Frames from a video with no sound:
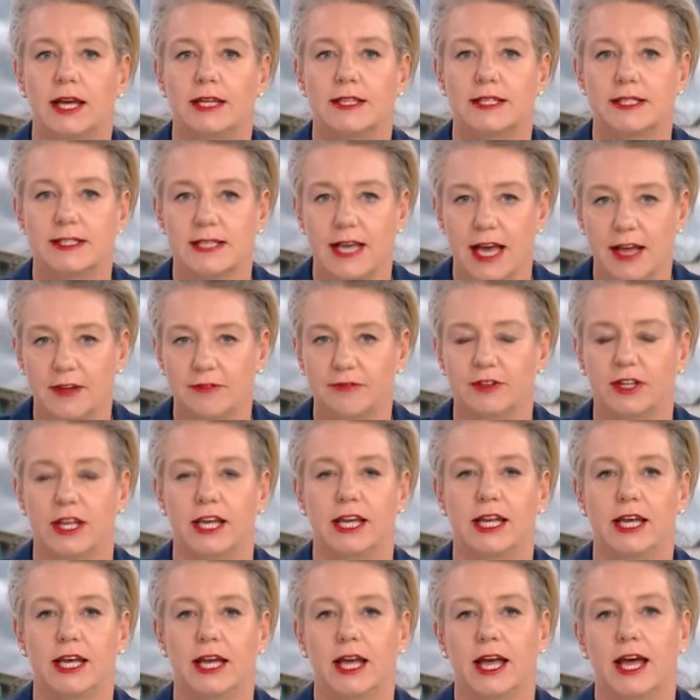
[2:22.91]

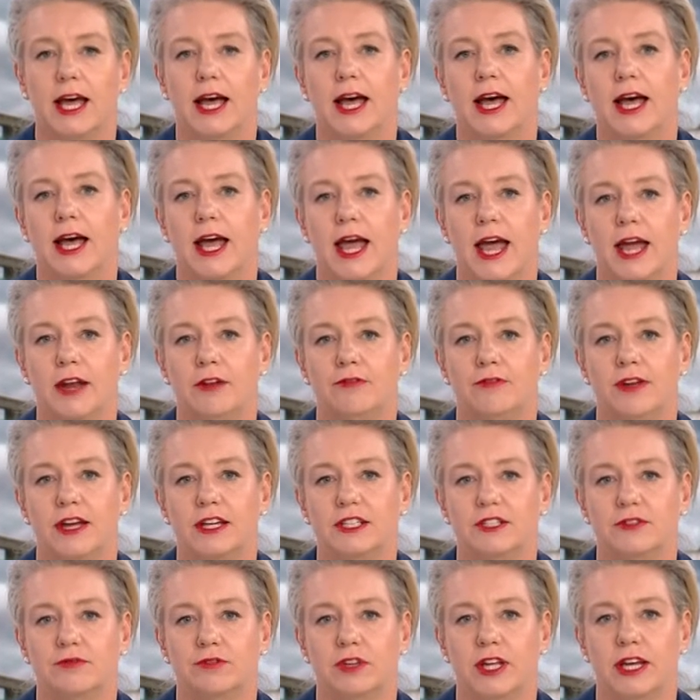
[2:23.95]
safely and
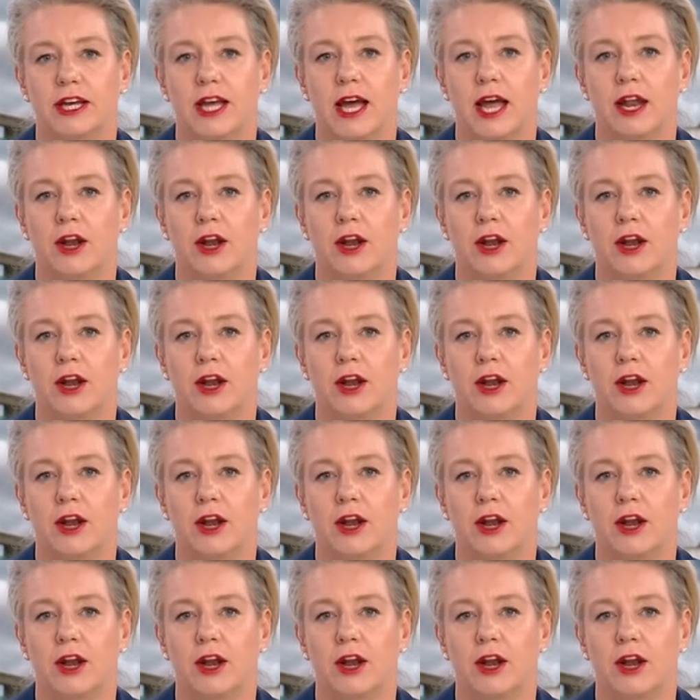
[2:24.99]
effectively,